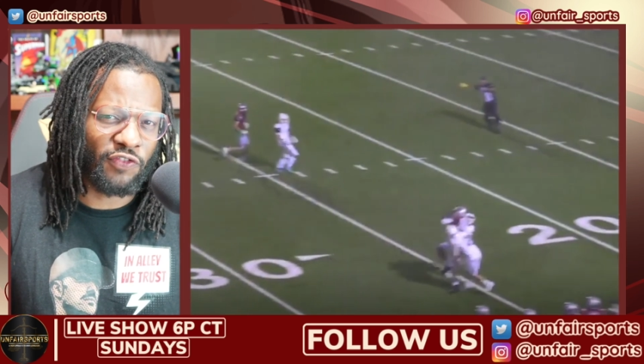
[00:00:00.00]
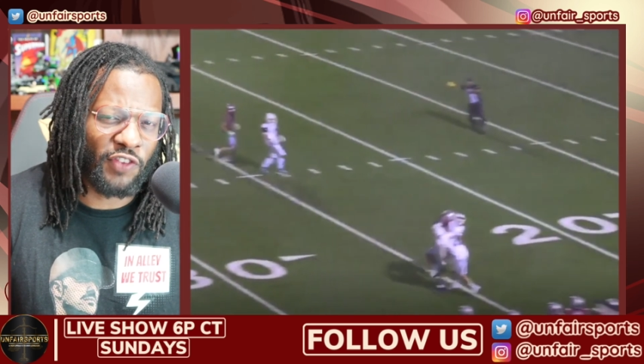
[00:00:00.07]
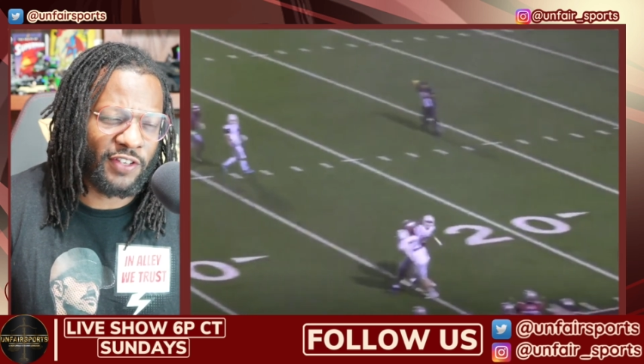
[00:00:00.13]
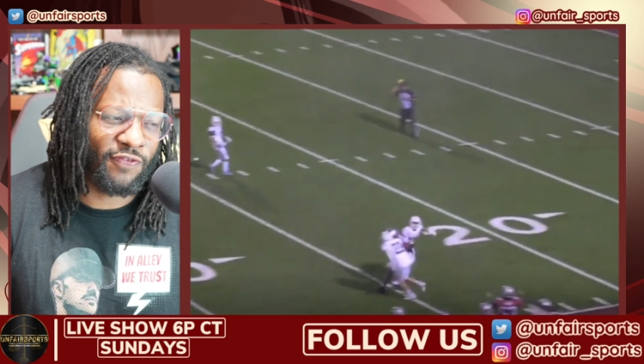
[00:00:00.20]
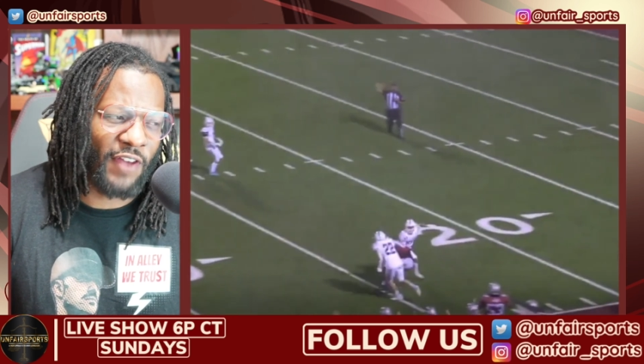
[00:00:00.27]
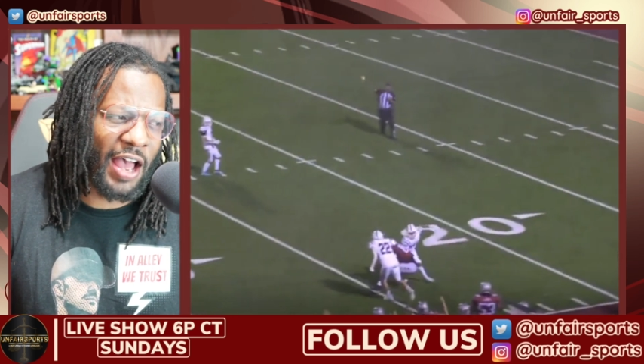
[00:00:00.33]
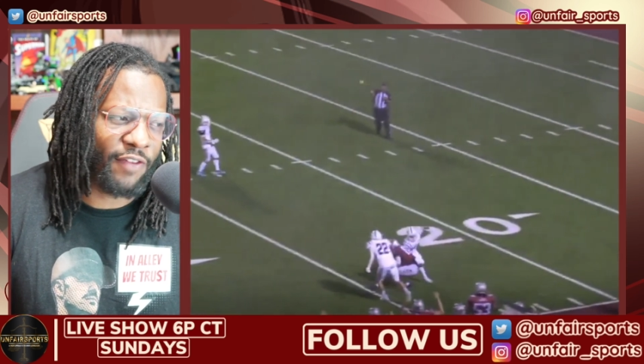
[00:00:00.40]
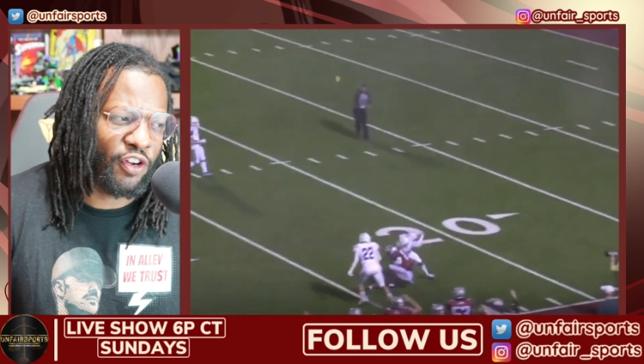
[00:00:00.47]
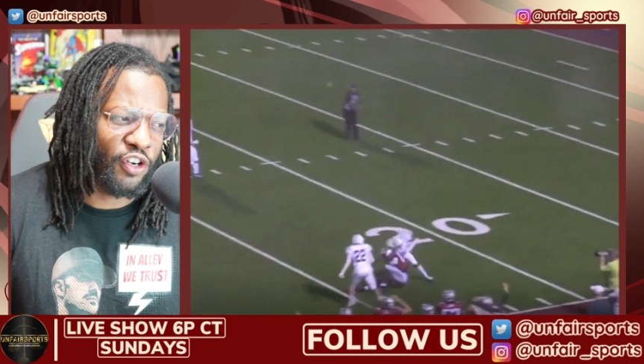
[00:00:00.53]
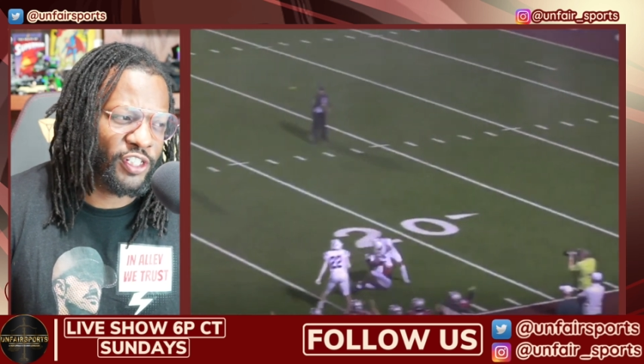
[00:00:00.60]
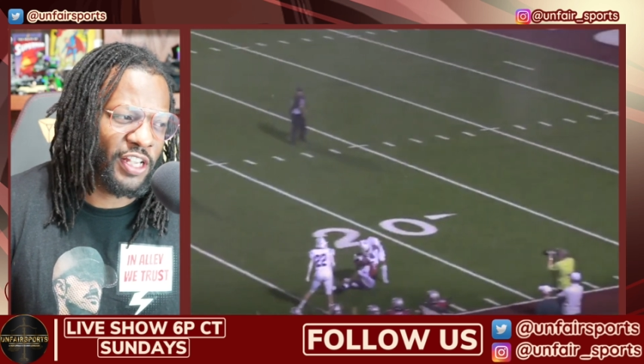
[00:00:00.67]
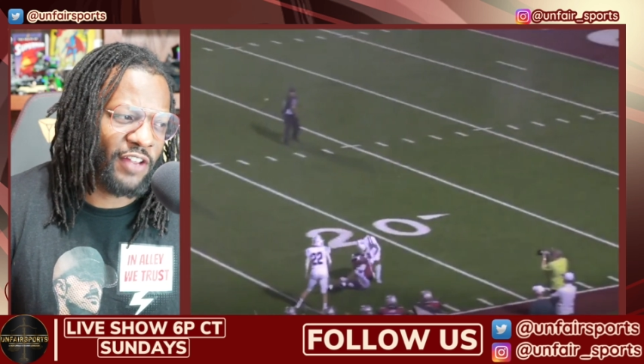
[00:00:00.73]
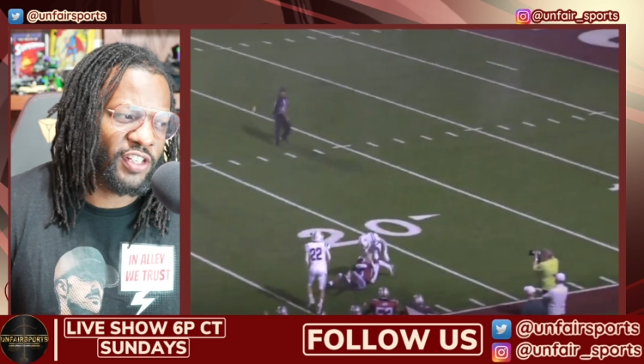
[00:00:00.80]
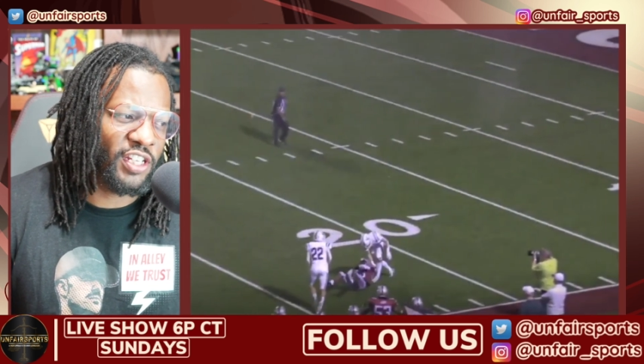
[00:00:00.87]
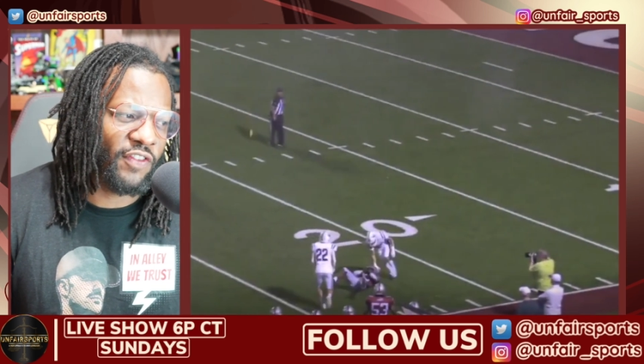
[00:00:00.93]

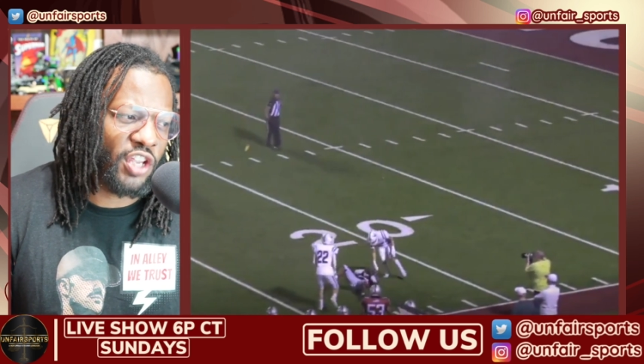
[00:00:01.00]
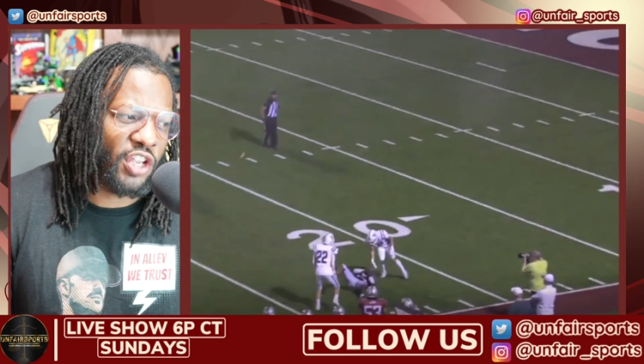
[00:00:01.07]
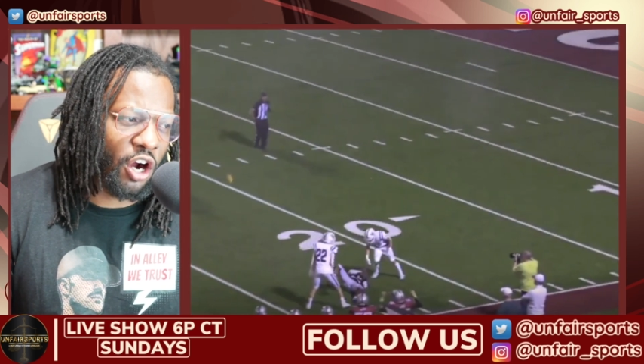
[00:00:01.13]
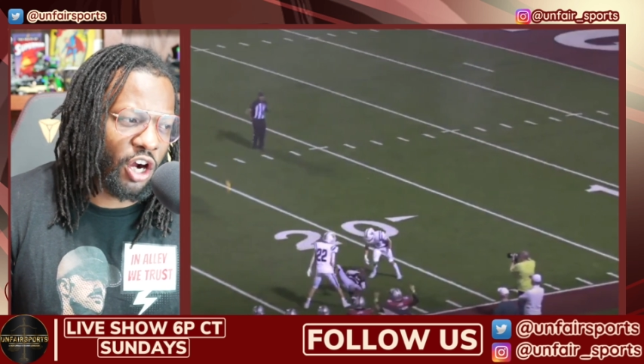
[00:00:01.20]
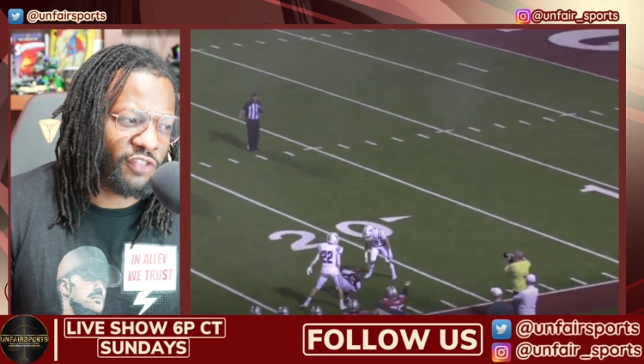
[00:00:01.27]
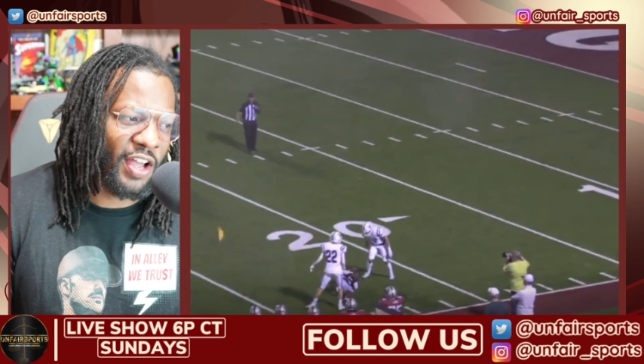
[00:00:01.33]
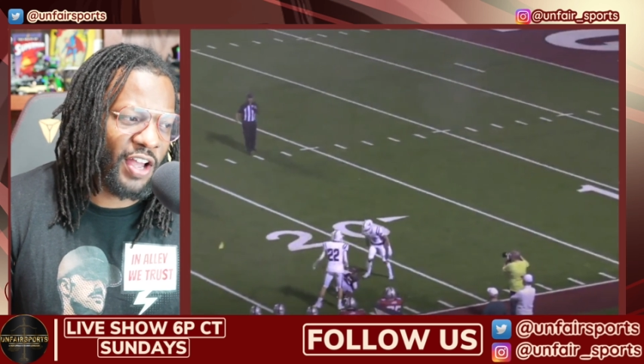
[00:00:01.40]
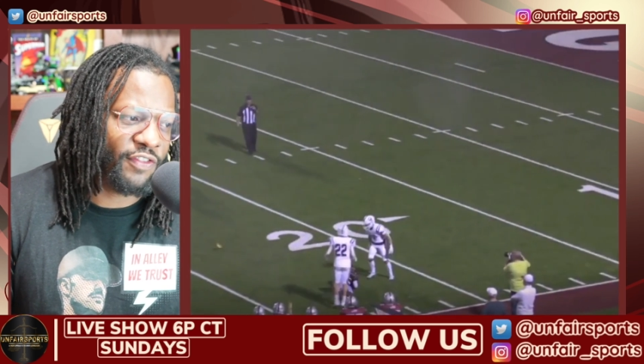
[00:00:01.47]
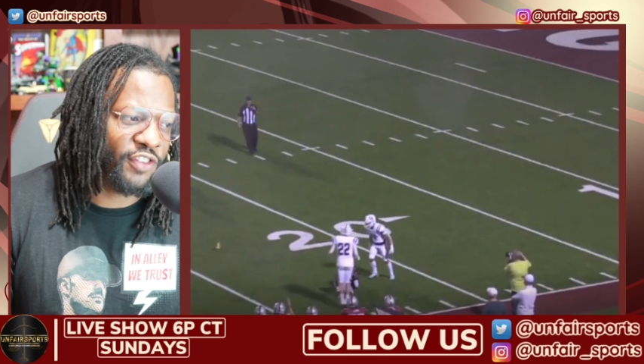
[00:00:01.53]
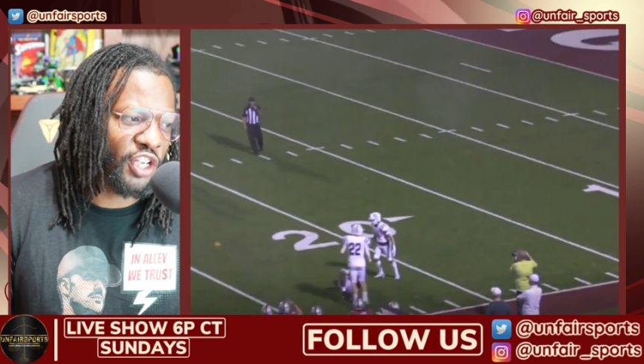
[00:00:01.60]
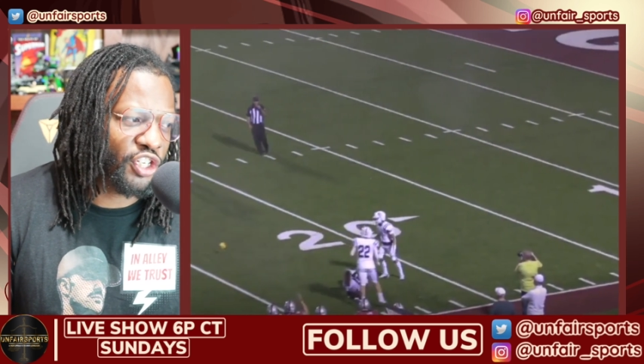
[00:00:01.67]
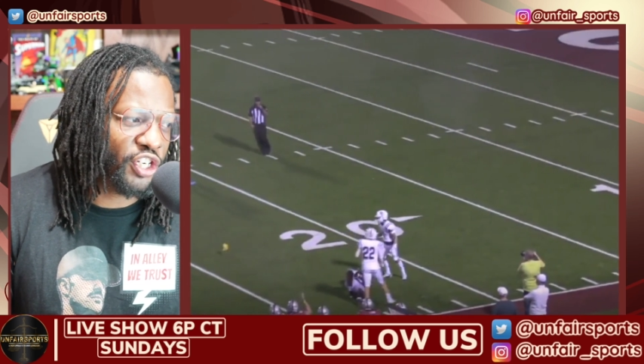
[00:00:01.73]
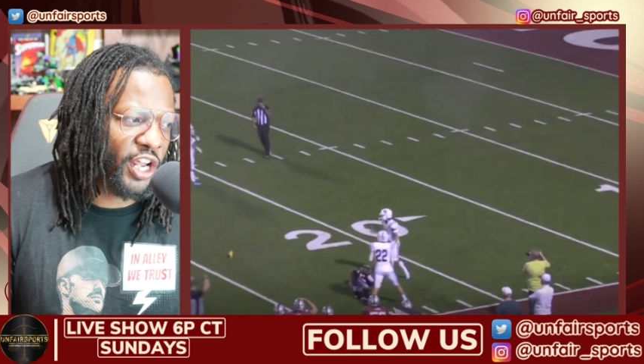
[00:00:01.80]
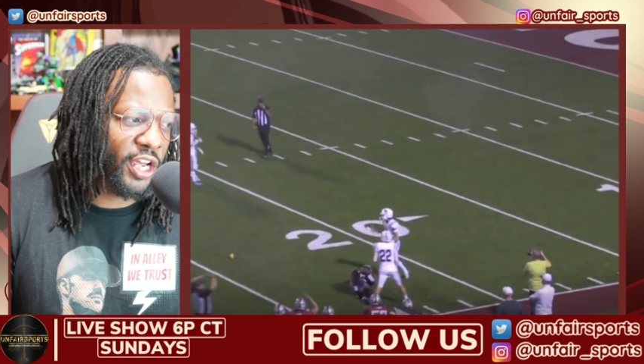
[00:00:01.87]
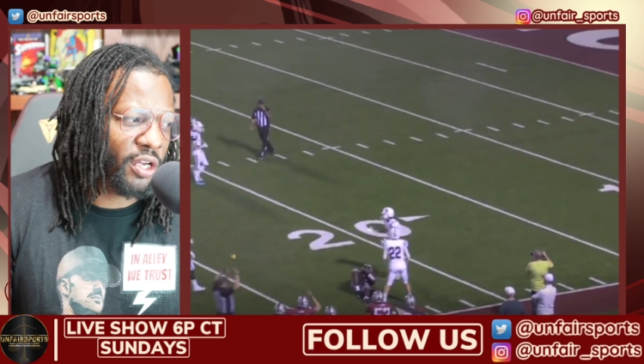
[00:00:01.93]
577 yards, 5
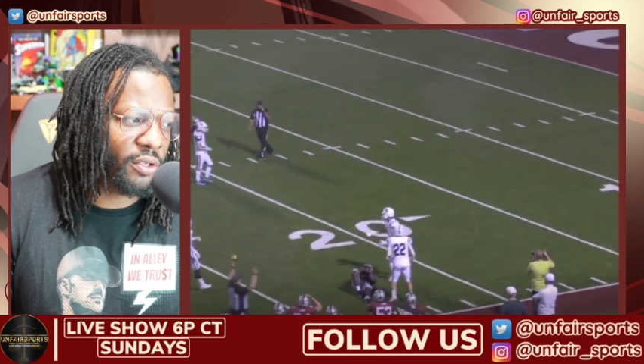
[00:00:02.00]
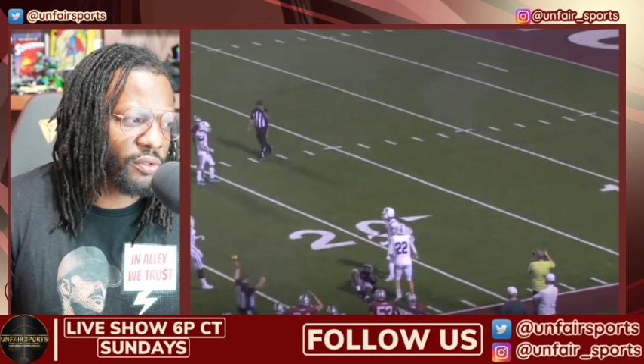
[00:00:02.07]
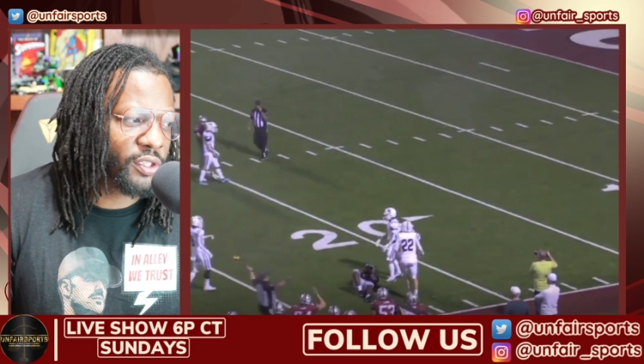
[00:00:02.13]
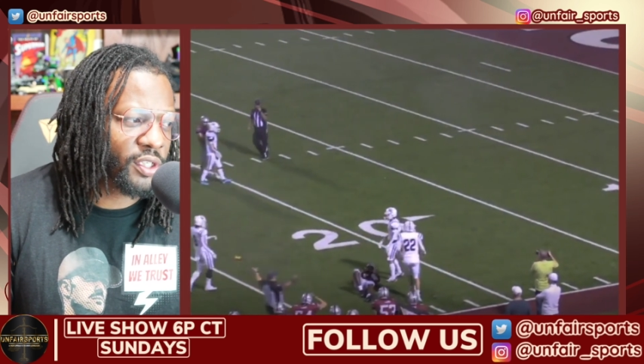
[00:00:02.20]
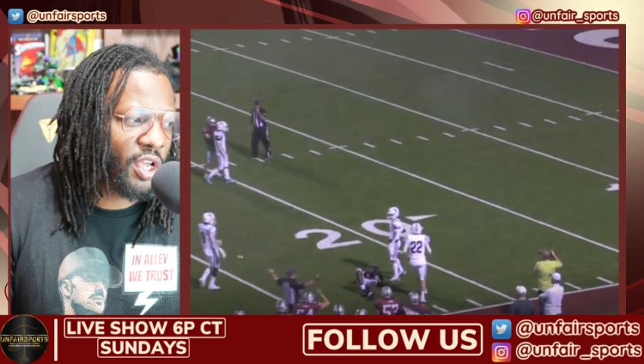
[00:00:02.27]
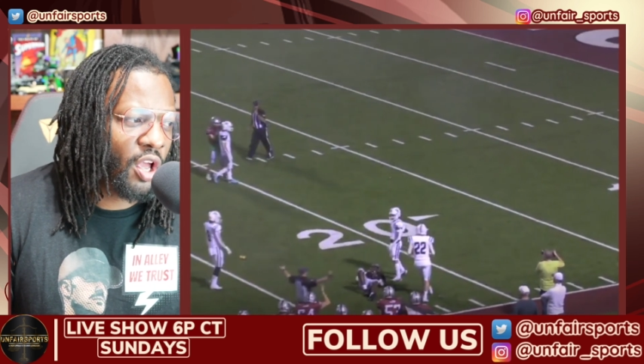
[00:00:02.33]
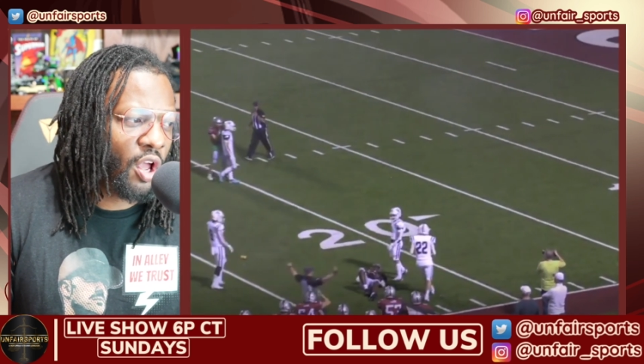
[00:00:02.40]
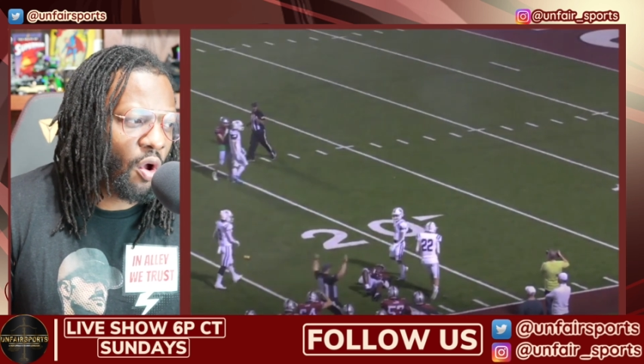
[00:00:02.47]
touchdowns,